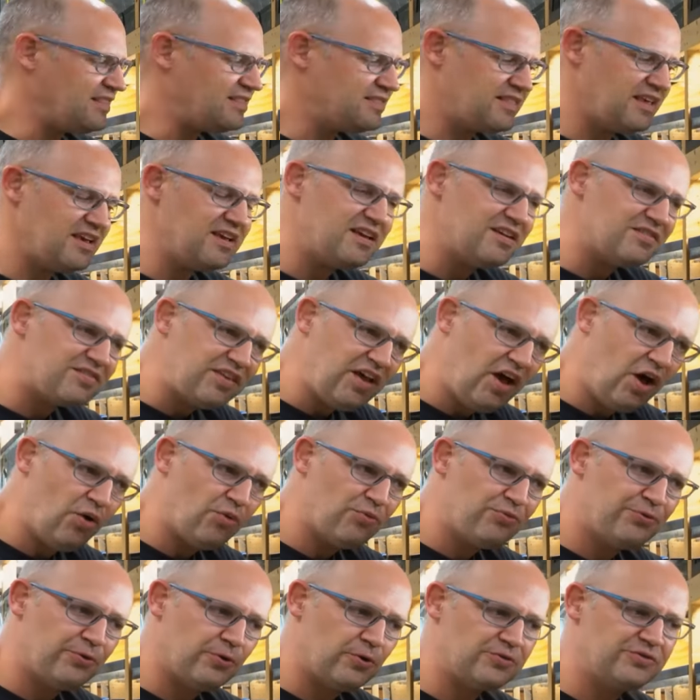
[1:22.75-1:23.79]
I think it's
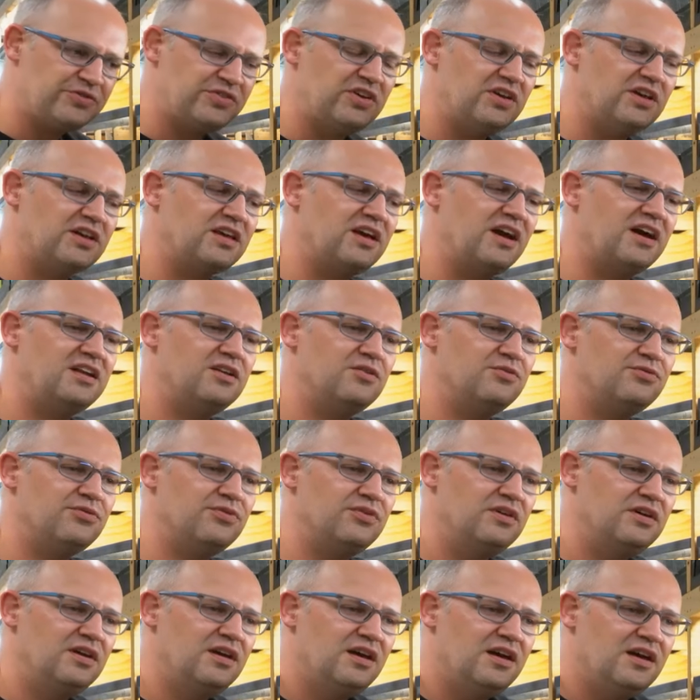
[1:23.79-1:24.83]
helpful to kind of
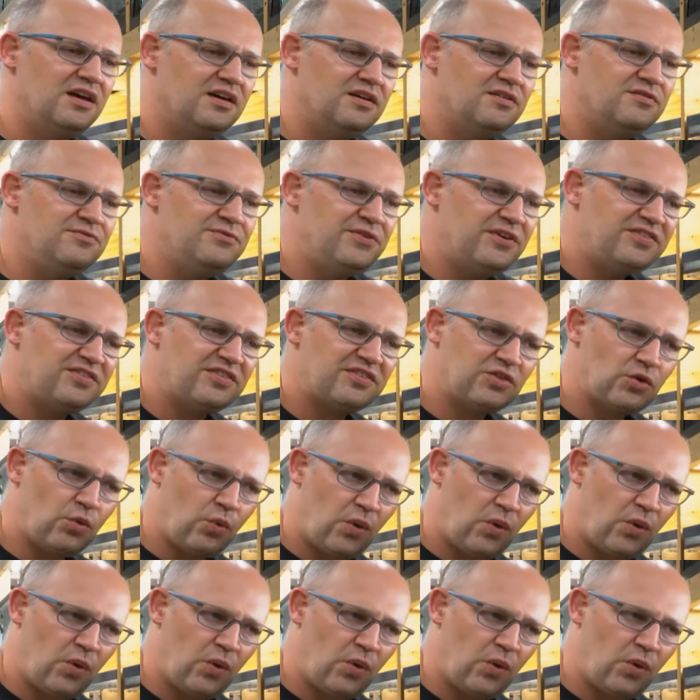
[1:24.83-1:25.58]
visit